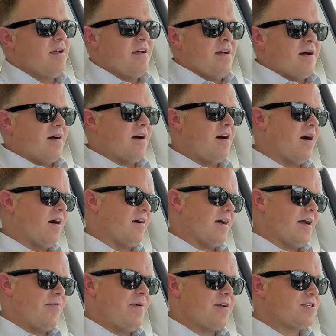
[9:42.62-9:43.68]

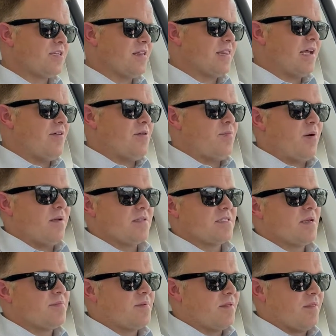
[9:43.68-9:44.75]
I wish that they would put
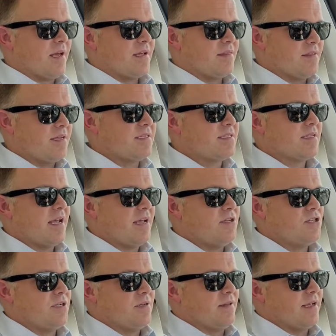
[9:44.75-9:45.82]
something like this
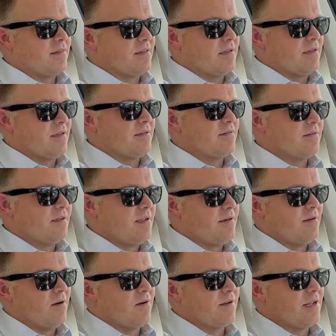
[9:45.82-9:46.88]
engine like
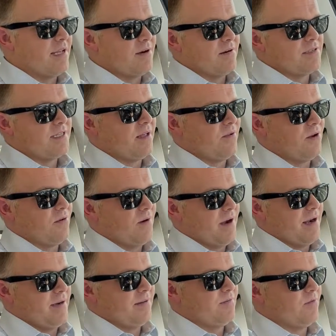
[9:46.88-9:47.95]
in our
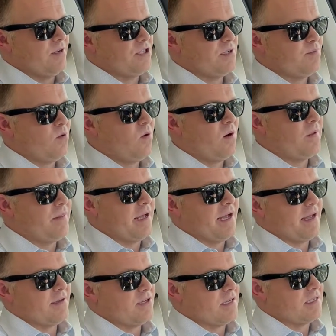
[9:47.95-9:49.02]
Telluride, which more on
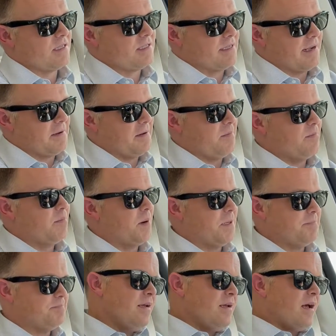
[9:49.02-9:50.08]
that in just a second.
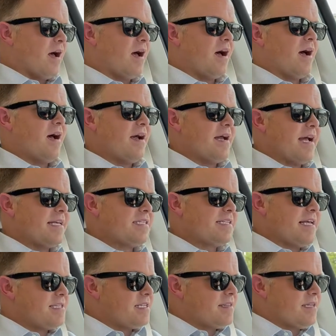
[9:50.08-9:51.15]
But as
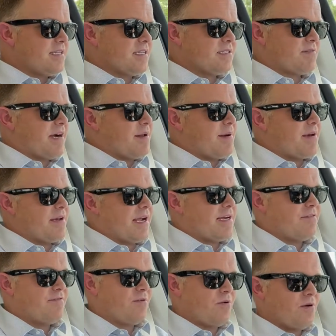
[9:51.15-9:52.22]
tested, this is right about
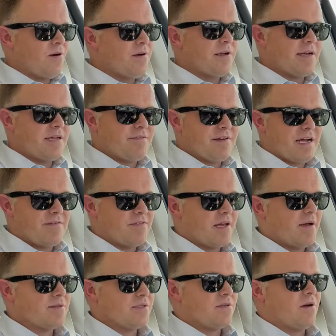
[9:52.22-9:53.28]
$94,000,
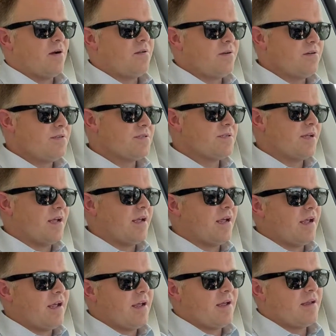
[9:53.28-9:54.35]
$95,000,
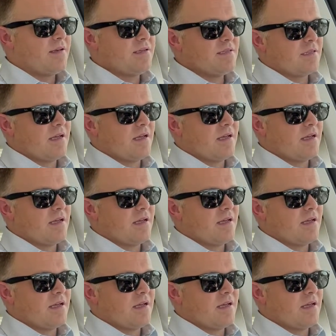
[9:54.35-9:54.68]
and